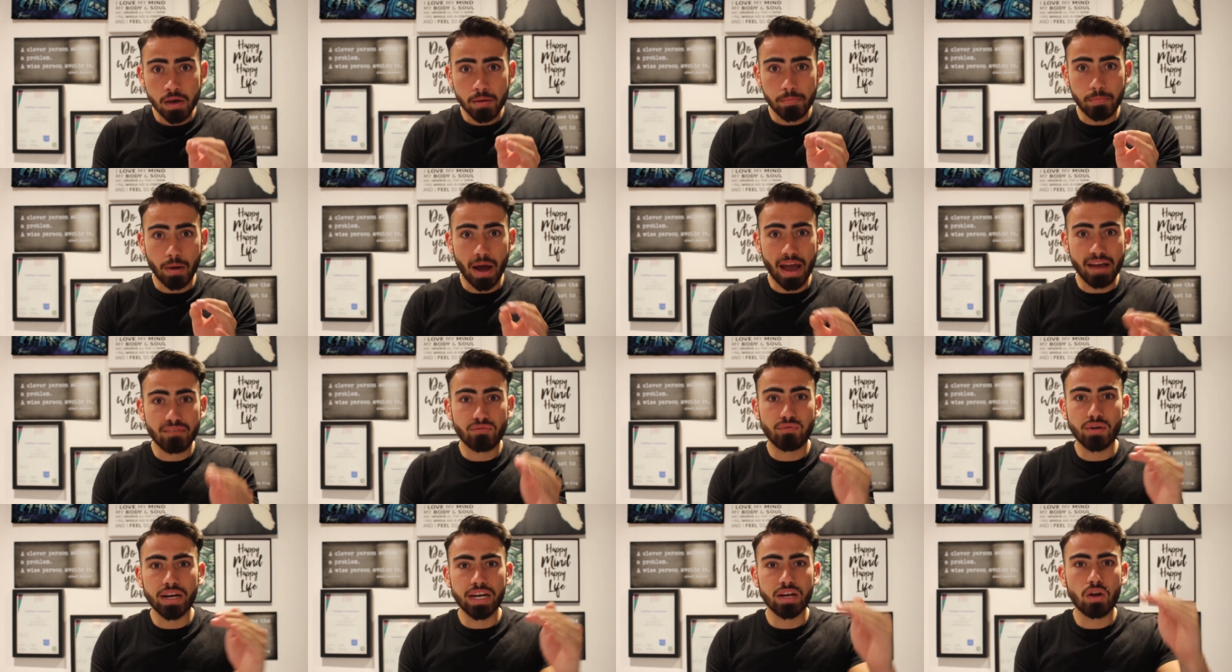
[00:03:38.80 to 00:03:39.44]
But
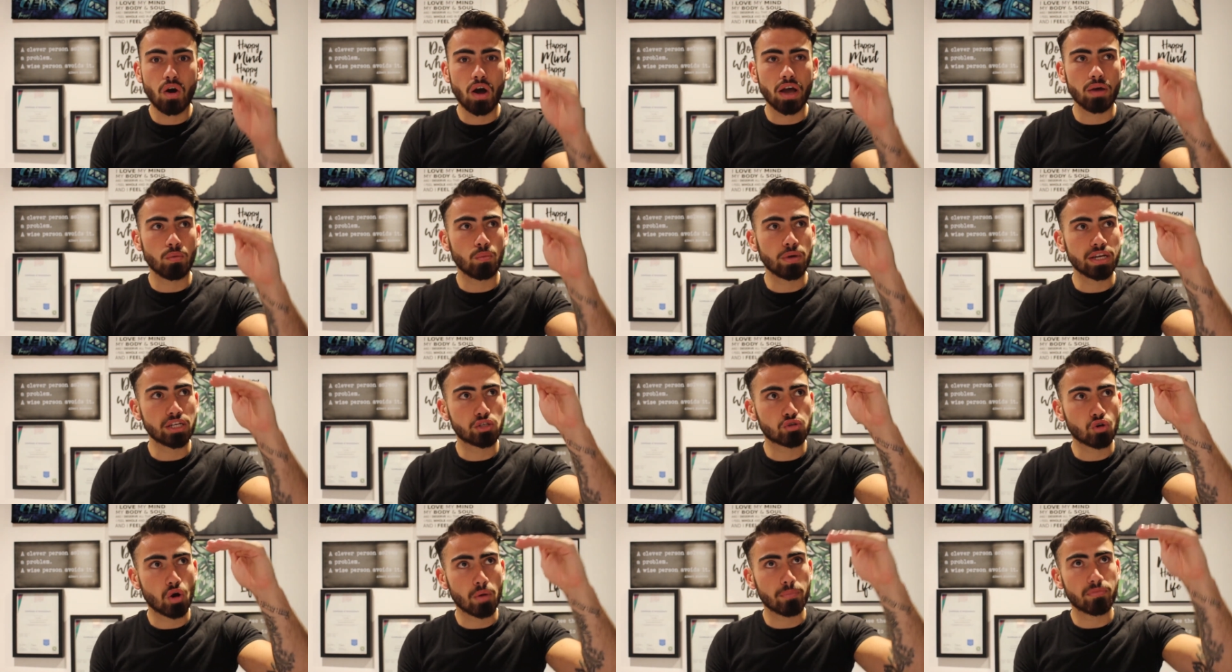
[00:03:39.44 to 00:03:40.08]
every night we
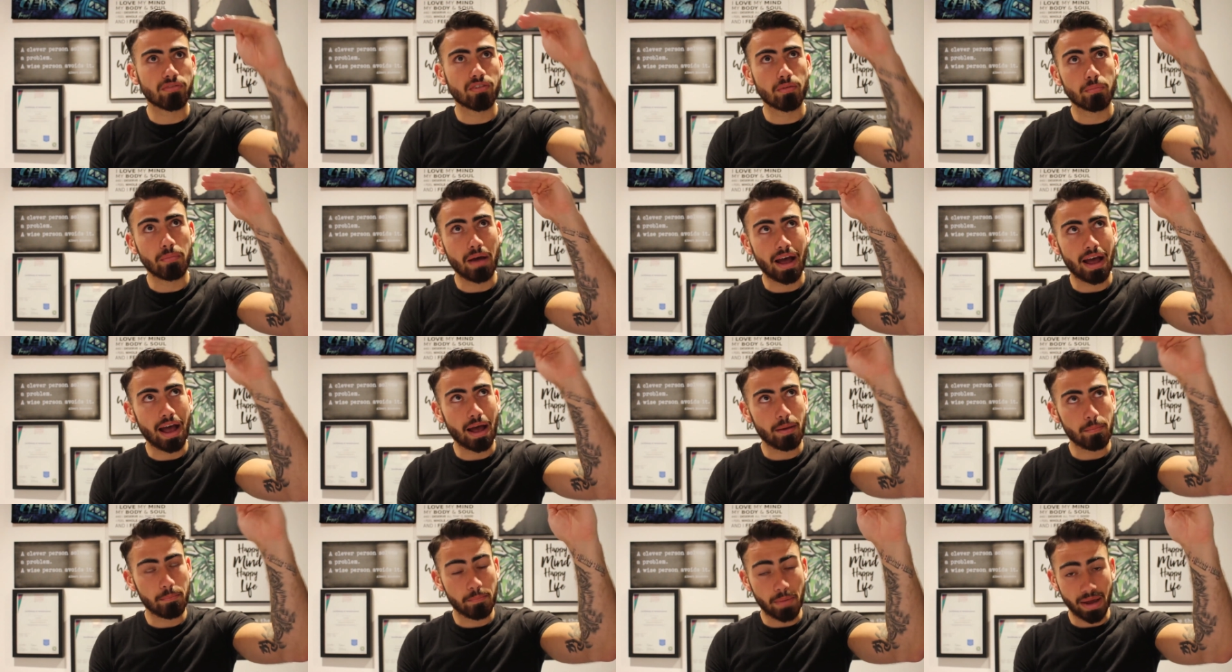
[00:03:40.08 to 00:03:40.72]
drop from
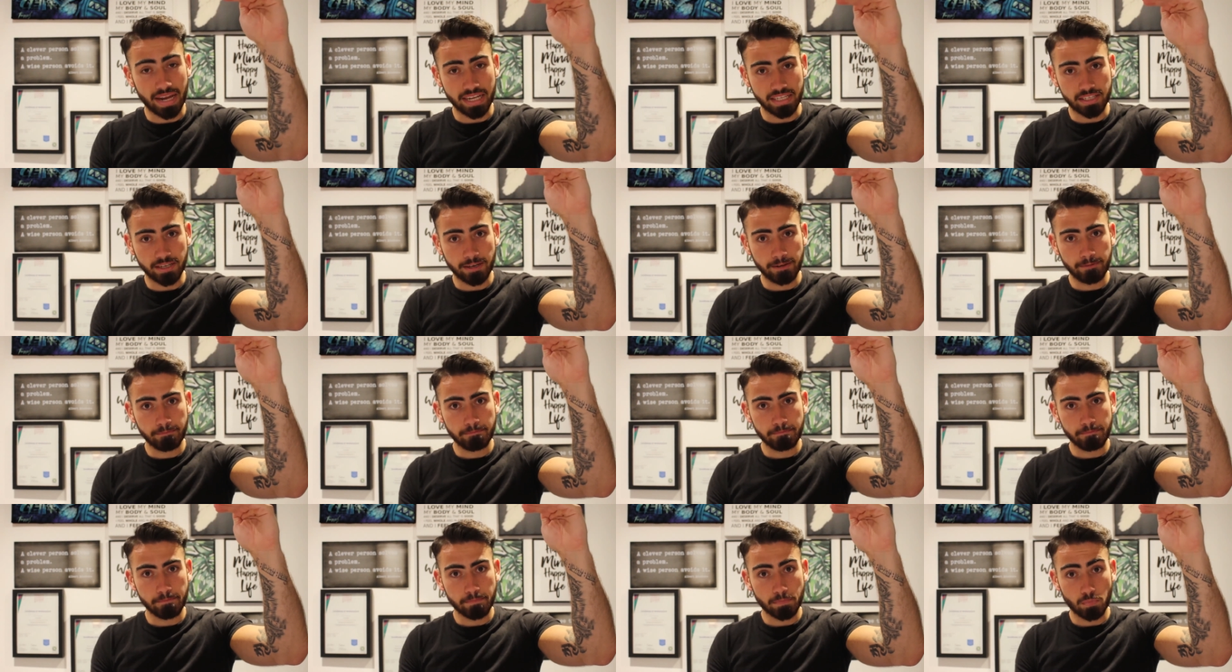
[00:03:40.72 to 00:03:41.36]
beta,
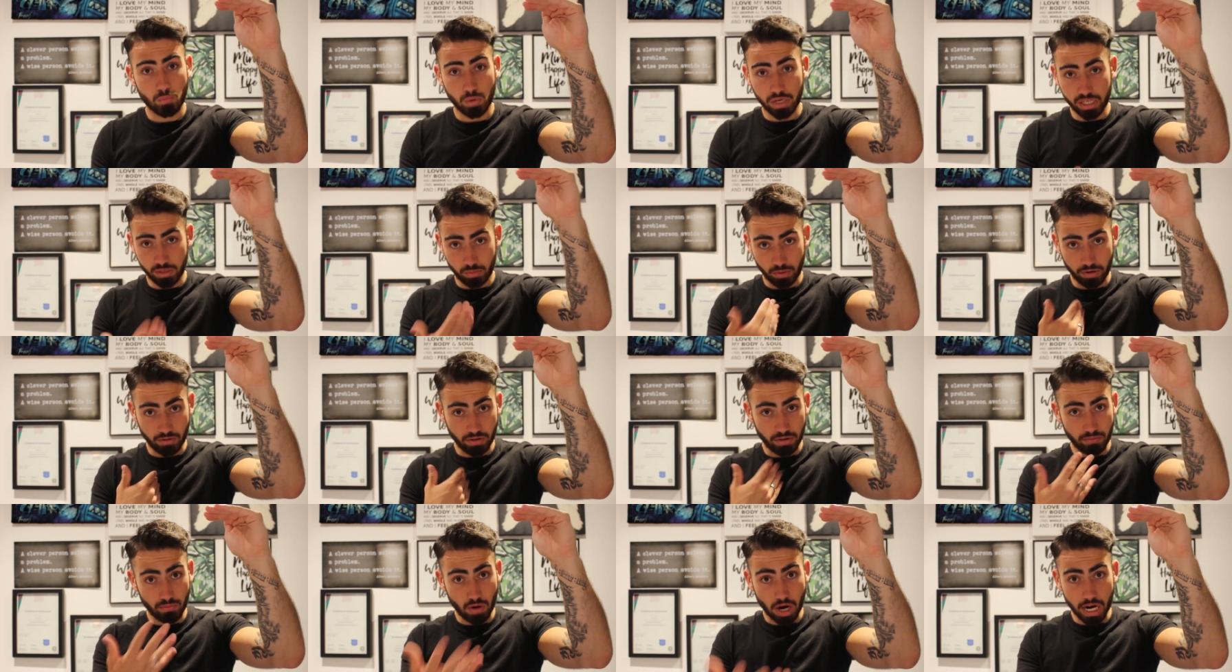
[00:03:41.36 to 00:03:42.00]
which
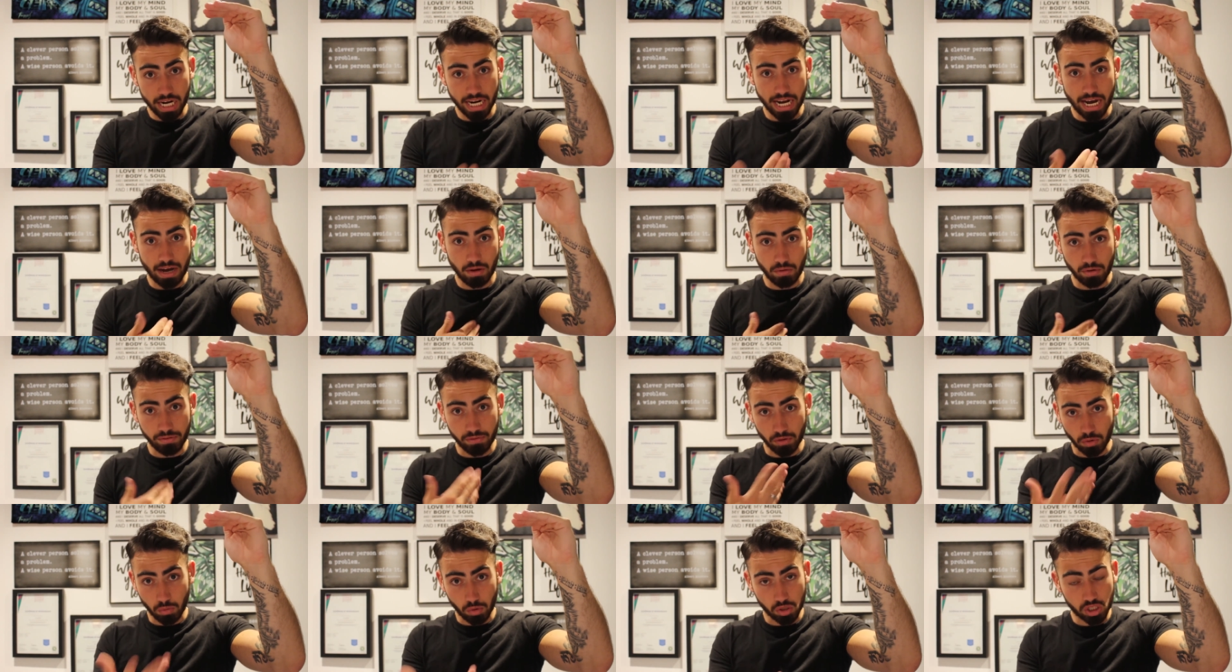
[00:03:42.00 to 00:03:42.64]
we're in right now
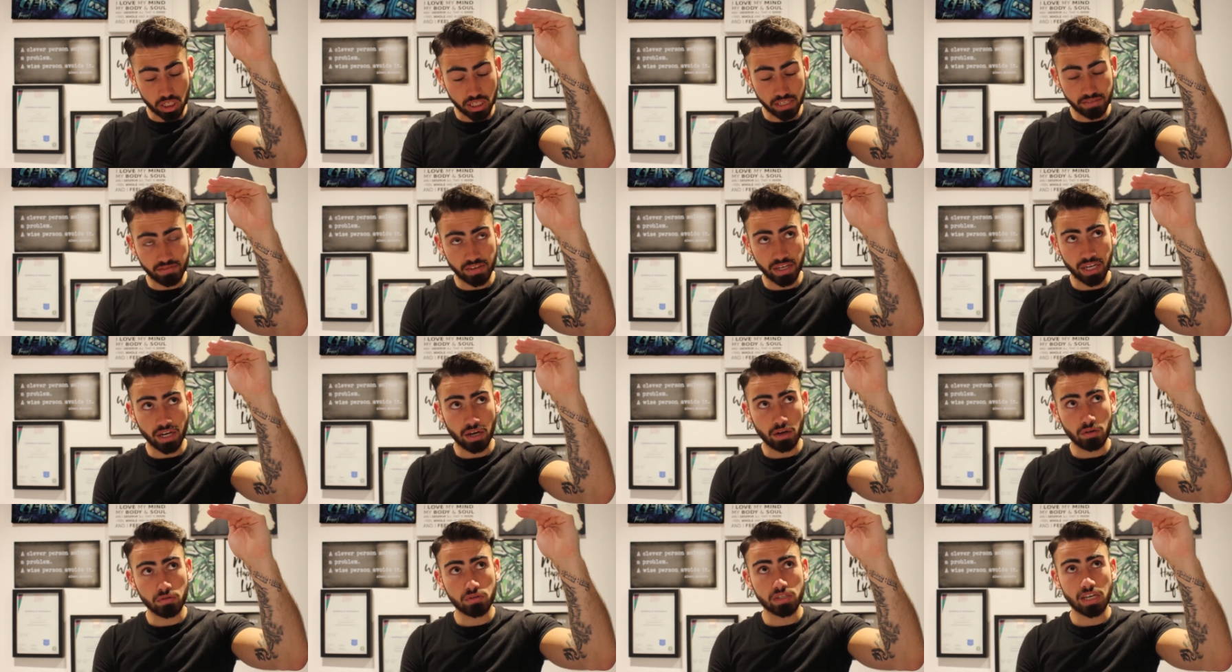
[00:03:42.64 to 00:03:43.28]
if you're watching this
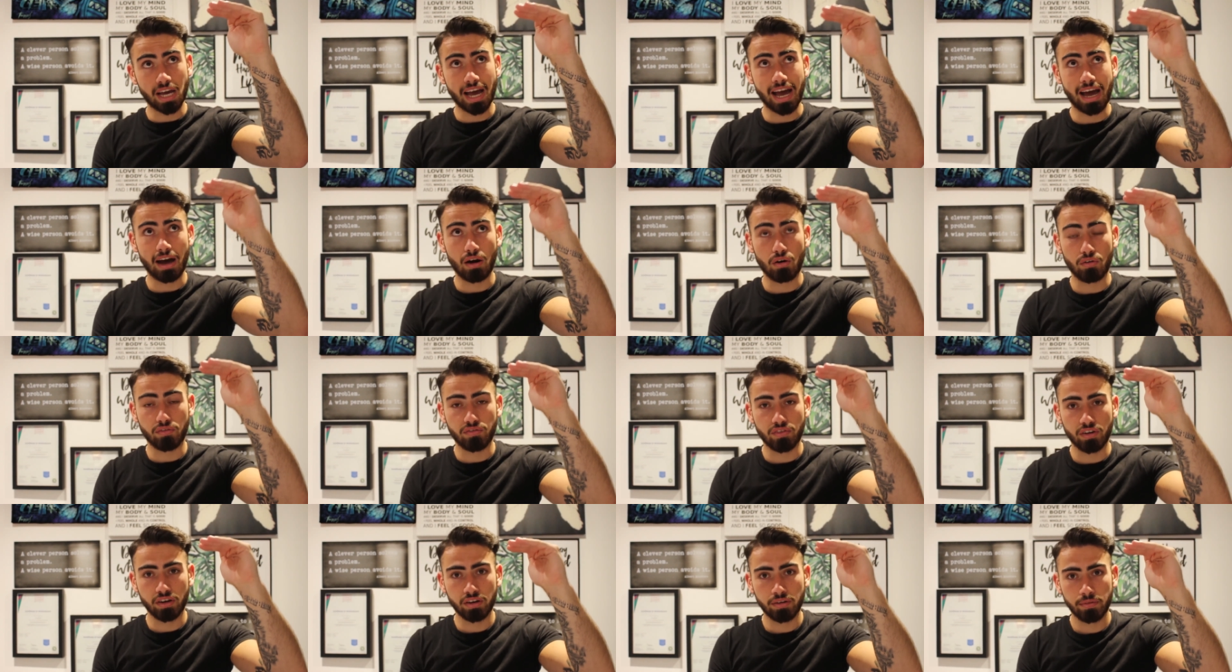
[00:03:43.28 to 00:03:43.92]
video, to
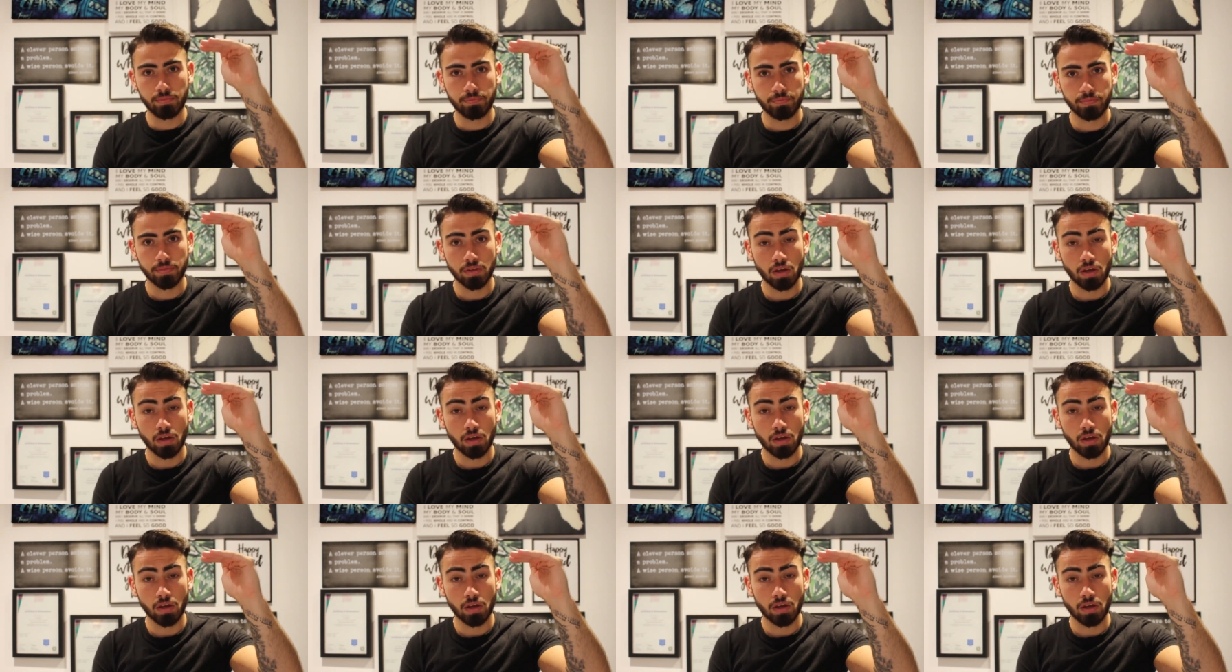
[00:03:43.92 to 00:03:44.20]
alpha.